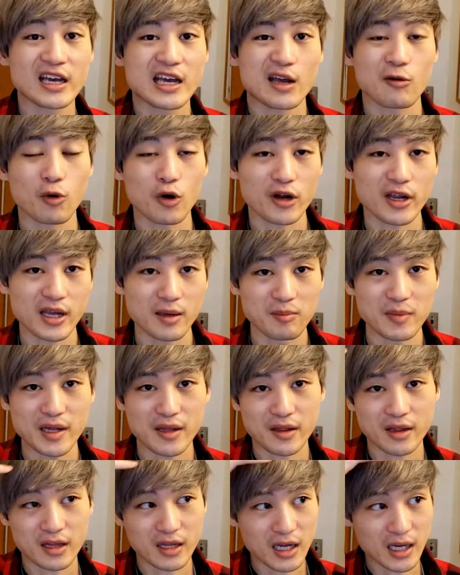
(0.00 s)
It won't get
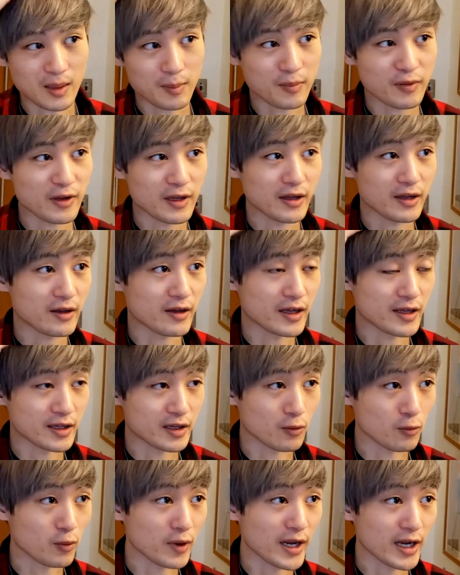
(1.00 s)
messed up in
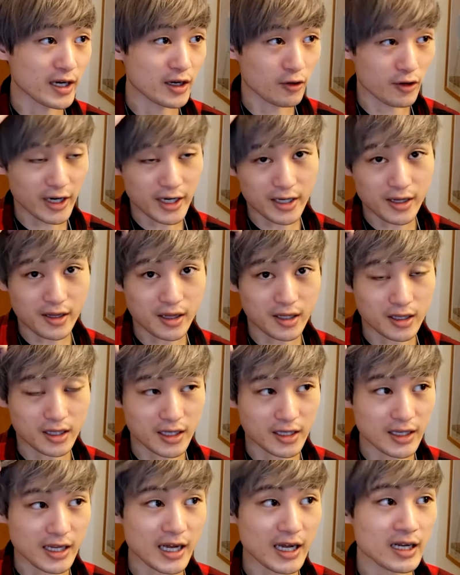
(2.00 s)
the wind or anything
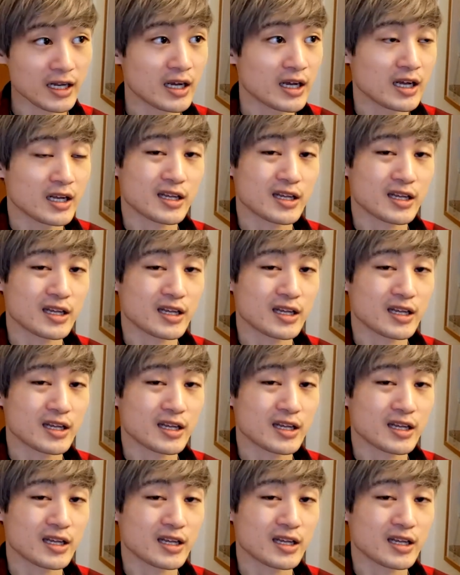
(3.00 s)
like that.